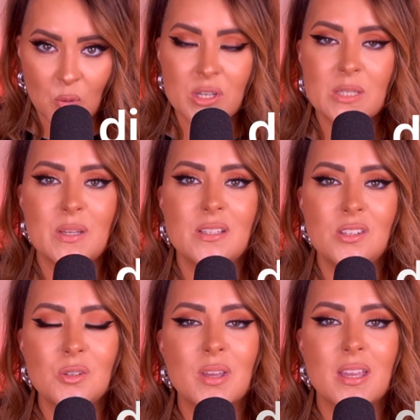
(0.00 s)
which means
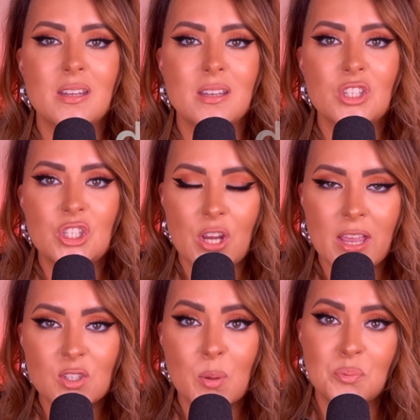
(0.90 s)
you can
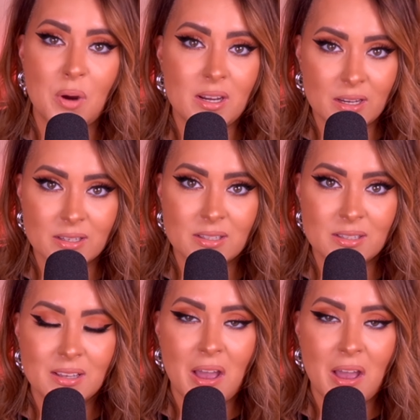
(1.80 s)
change the brightness